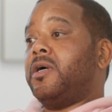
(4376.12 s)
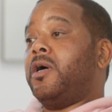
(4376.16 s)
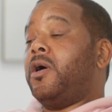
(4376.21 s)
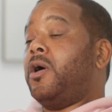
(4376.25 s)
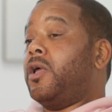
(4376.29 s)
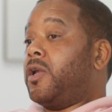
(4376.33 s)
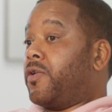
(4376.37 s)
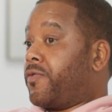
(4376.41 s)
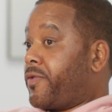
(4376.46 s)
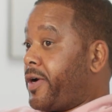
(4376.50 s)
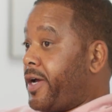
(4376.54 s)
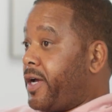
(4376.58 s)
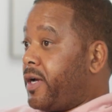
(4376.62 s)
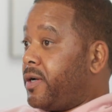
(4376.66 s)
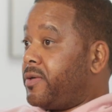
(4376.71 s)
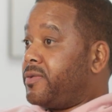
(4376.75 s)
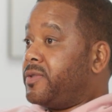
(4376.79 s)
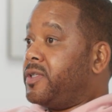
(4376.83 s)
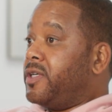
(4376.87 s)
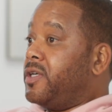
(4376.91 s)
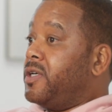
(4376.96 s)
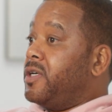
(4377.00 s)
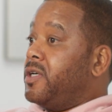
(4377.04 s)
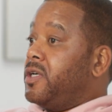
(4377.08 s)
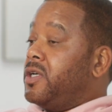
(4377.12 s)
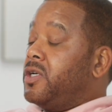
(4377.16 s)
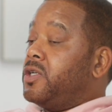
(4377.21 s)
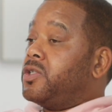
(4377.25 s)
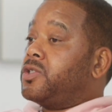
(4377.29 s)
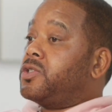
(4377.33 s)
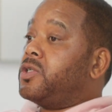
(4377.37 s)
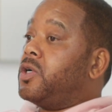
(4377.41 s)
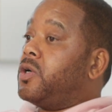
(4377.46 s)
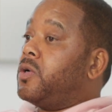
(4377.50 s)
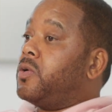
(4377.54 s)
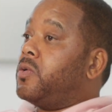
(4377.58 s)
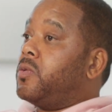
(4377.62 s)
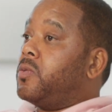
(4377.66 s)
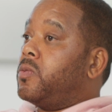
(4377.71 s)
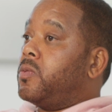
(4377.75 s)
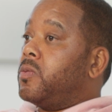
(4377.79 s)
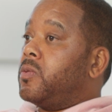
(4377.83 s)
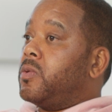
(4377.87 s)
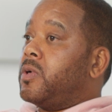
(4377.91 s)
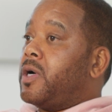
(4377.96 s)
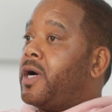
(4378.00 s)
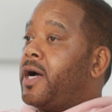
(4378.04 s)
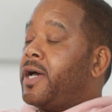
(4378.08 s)
All around.
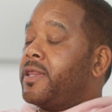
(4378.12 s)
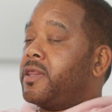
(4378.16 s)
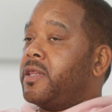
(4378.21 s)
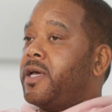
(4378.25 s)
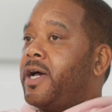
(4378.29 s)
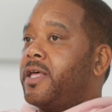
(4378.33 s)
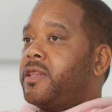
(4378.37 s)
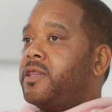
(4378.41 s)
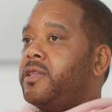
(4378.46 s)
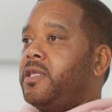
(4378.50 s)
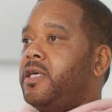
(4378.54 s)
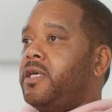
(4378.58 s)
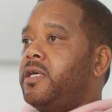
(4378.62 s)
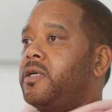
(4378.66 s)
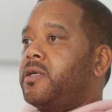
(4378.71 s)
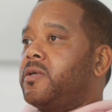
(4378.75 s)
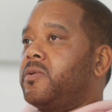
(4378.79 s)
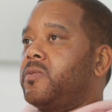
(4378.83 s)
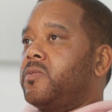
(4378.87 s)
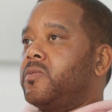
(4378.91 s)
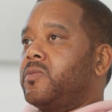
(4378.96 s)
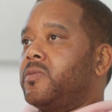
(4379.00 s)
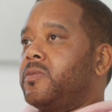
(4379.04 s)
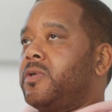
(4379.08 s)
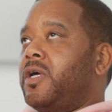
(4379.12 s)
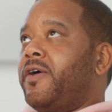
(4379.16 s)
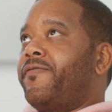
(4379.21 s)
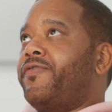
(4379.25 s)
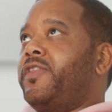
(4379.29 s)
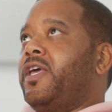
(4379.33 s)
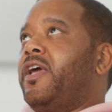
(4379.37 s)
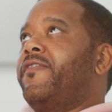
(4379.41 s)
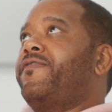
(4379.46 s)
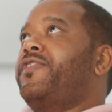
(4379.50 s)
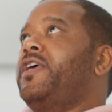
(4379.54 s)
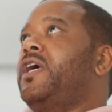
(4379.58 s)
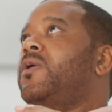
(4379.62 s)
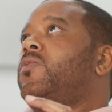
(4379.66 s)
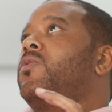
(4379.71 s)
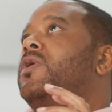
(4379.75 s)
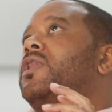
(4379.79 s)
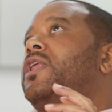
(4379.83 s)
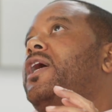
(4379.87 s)
So I think if there were